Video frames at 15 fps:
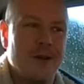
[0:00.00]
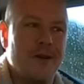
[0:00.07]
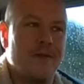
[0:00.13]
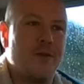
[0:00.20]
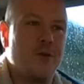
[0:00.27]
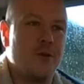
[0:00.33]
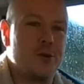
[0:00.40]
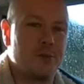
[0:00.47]

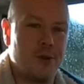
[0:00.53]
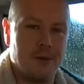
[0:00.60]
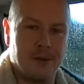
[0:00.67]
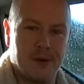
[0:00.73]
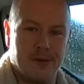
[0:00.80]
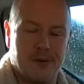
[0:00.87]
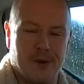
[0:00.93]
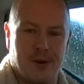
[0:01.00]
If those
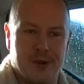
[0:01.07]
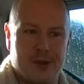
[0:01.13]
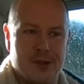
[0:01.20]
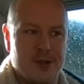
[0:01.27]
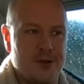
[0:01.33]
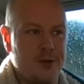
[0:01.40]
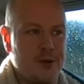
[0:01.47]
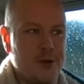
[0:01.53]
people have
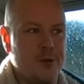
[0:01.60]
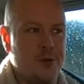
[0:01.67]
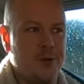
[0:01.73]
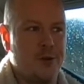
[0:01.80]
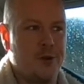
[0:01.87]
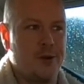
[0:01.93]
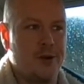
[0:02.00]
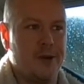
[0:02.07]
got, you
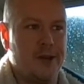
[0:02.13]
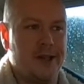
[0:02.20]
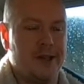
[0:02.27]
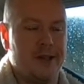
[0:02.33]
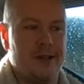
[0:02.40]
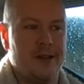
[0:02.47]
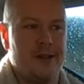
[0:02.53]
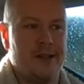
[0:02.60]
know,
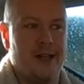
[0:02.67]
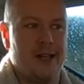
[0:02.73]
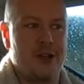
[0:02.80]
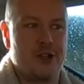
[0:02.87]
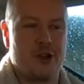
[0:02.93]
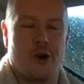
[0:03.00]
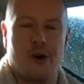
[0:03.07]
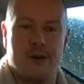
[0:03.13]
like
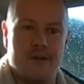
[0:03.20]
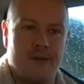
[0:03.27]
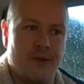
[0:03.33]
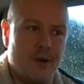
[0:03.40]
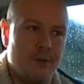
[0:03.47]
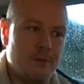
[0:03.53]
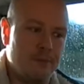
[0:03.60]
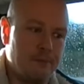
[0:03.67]
starting
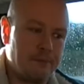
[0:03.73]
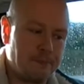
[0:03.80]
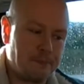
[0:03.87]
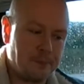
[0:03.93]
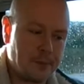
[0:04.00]
from